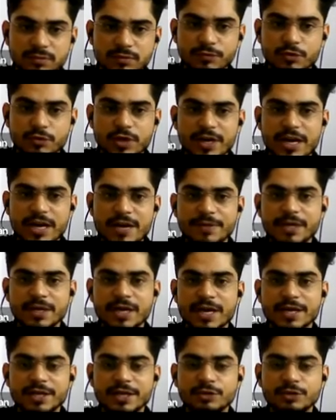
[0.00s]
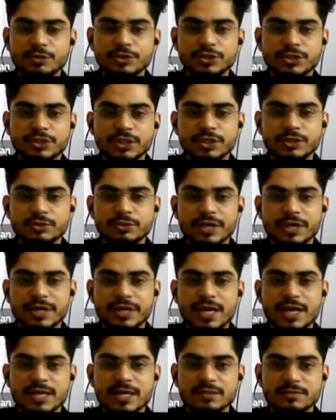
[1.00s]
If you are having any question, you can
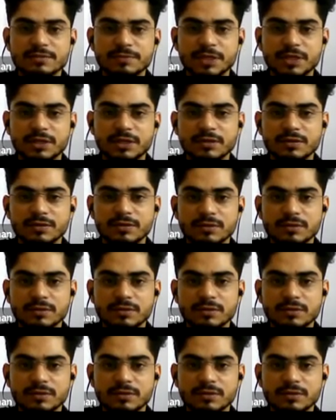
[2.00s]
ask me.